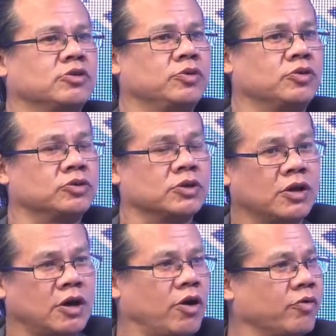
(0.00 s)
because
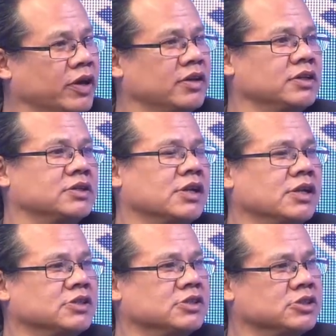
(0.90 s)
how can this
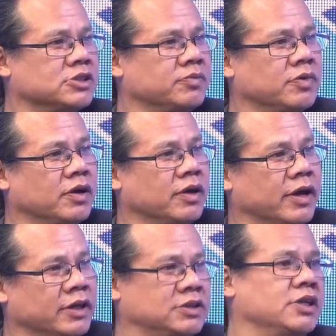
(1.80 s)
relationship
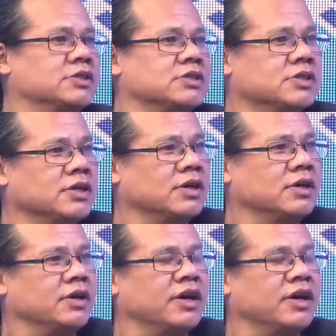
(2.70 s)
mm-hmm. exist, mm-hmm.